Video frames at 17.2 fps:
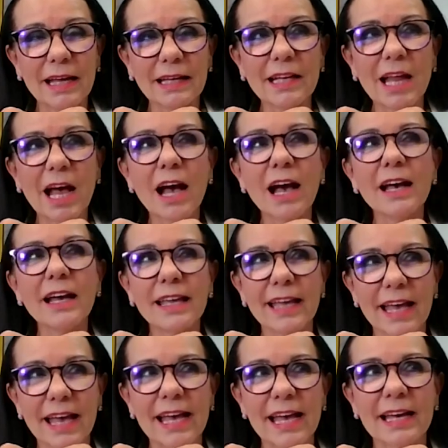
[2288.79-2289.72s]
and
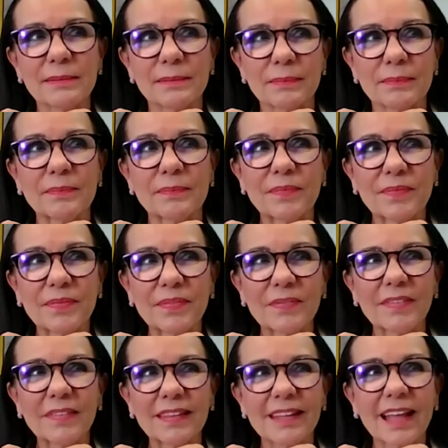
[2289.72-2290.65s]
I am,
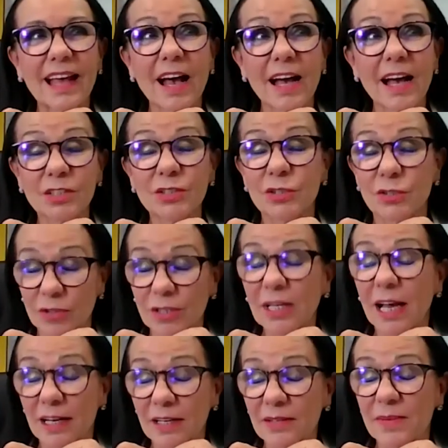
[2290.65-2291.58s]
I
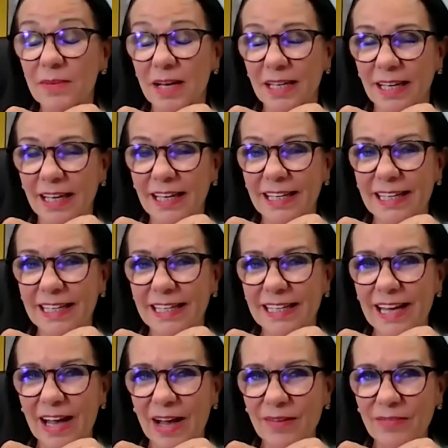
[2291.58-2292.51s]
do color my hair.